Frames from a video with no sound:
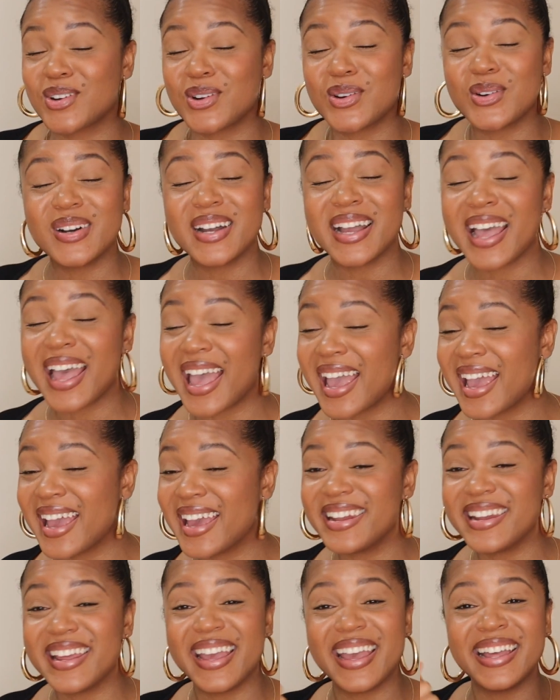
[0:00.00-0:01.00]
go
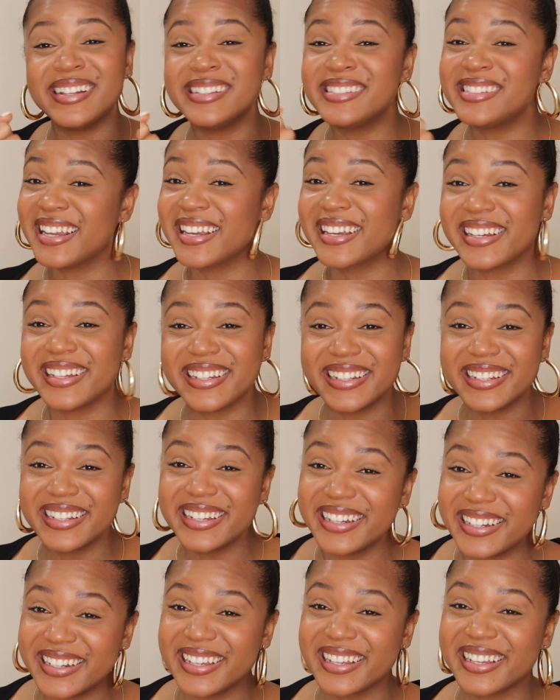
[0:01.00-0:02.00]
ahead and take a
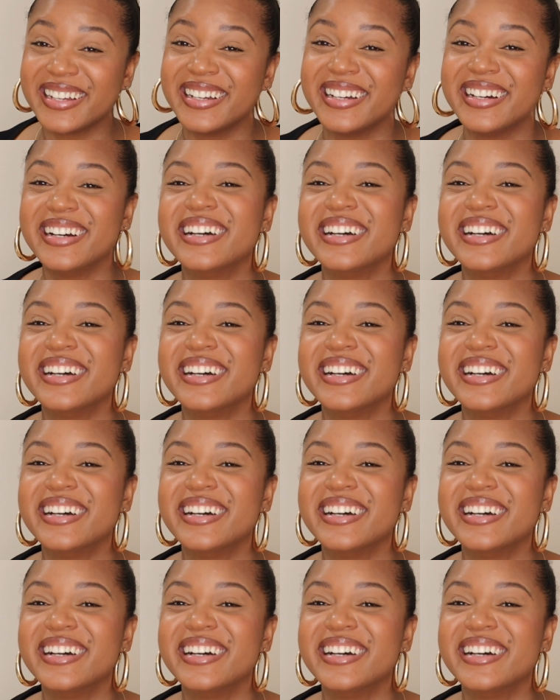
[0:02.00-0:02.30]
look.